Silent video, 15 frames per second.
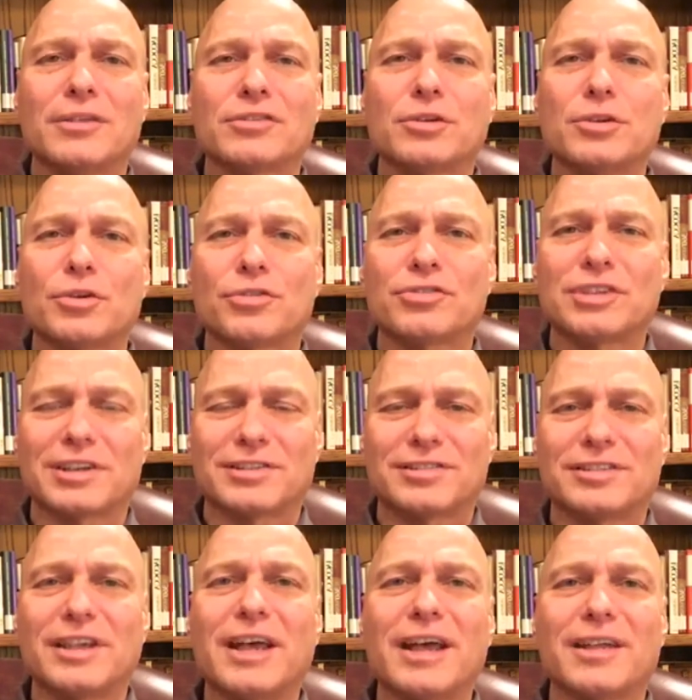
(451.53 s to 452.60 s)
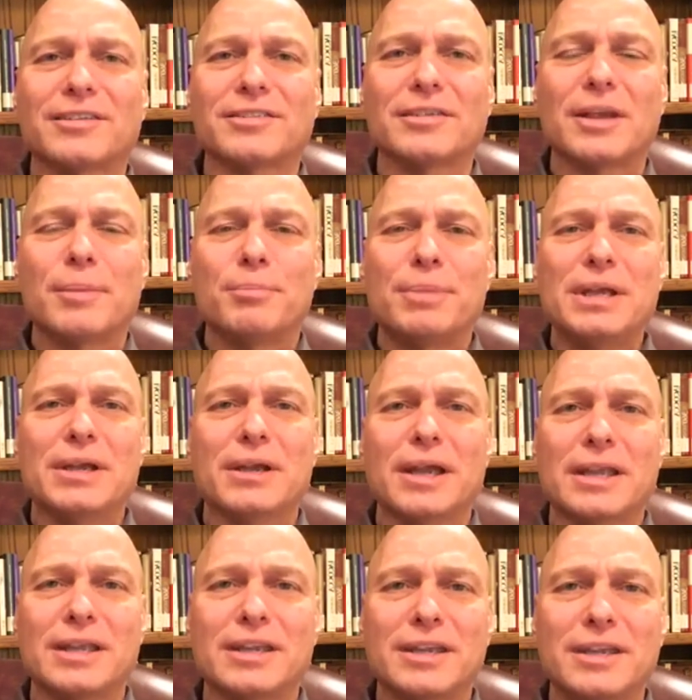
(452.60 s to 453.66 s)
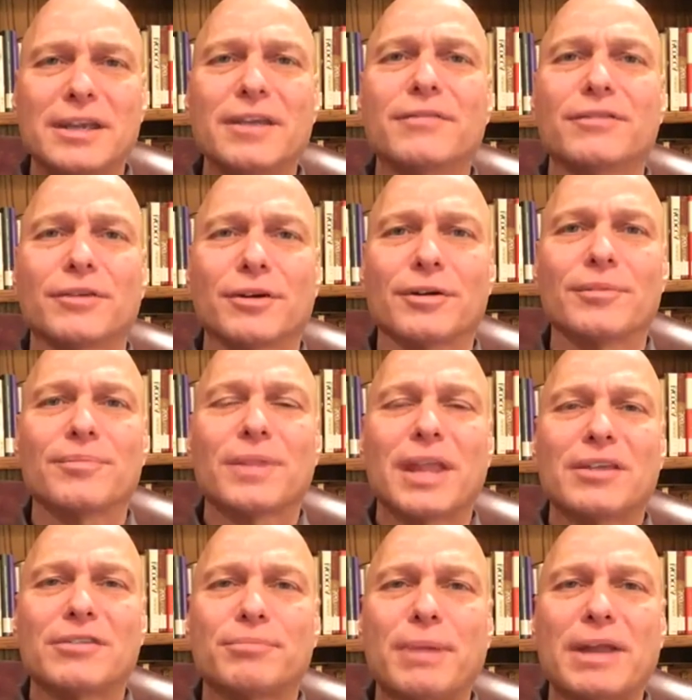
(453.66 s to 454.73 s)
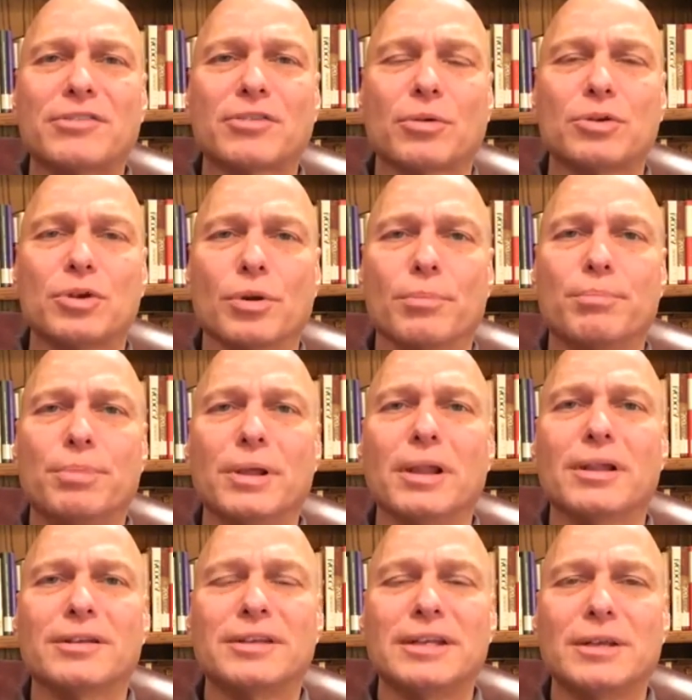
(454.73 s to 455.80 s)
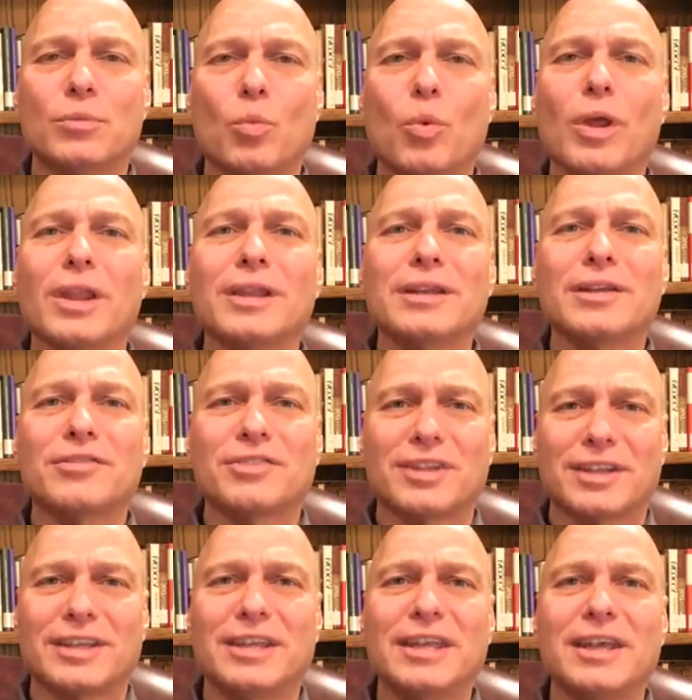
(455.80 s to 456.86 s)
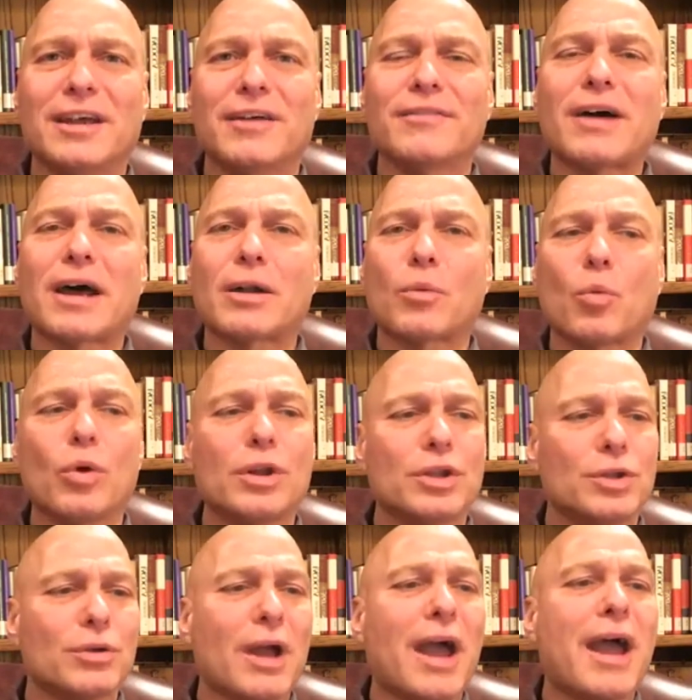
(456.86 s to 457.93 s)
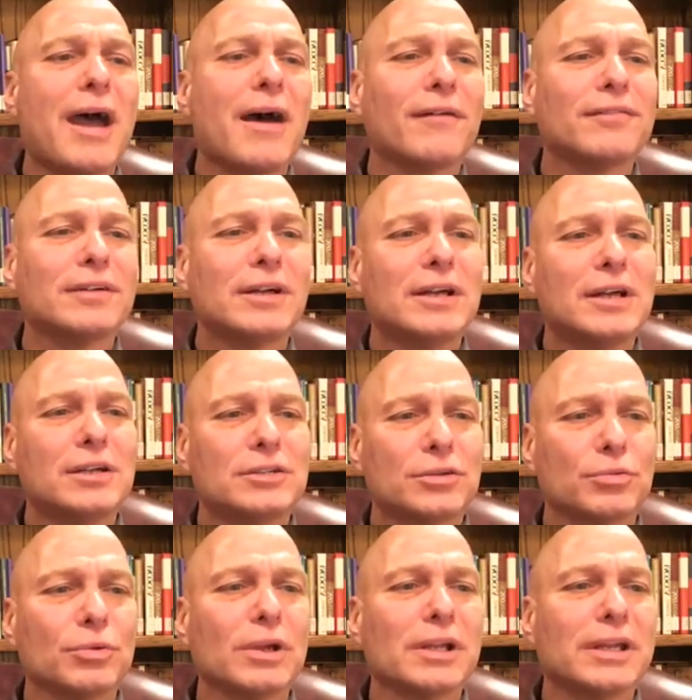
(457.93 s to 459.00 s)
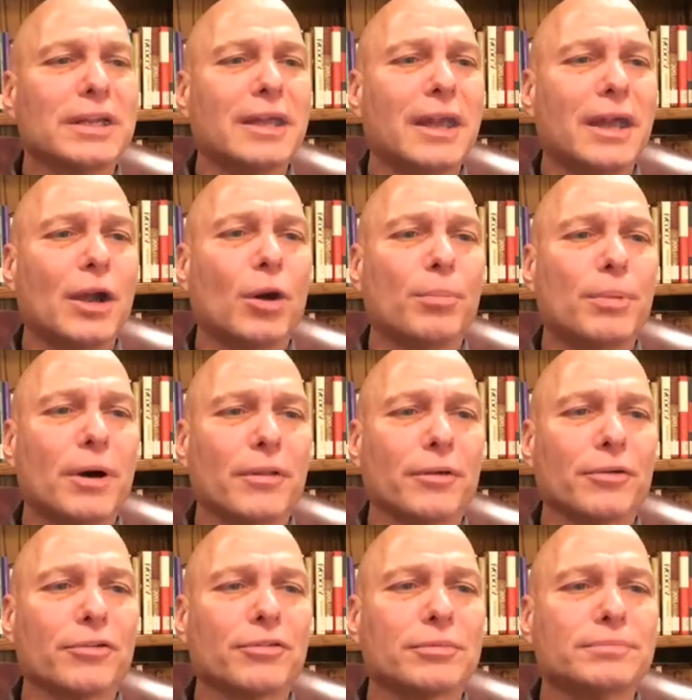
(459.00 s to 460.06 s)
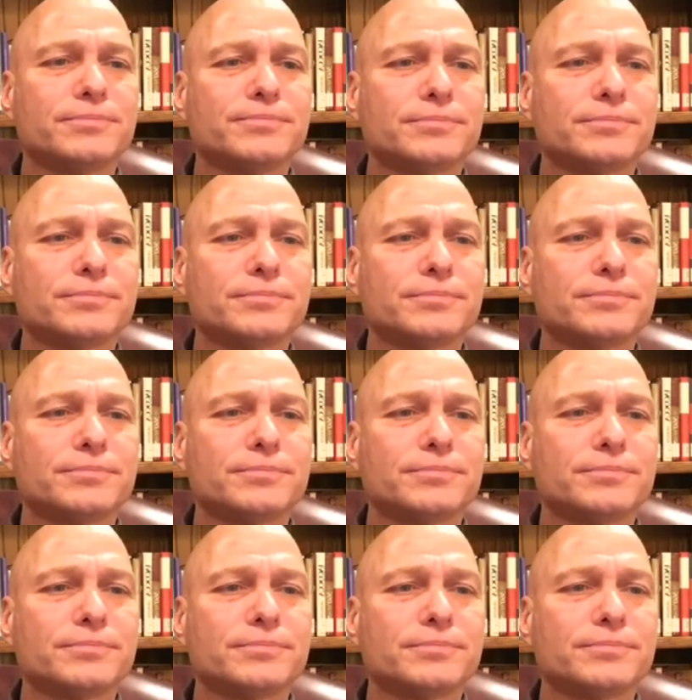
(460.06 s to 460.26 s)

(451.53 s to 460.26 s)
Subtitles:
So your success being a giver is based on your ability and willingness to give out of what you have to really help others.